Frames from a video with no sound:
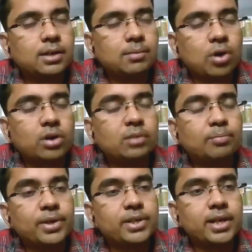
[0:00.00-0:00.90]
brought
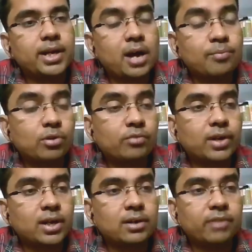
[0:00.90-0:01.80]
up in a high
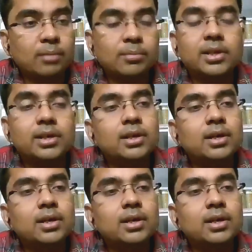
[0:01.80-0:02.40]
profile family,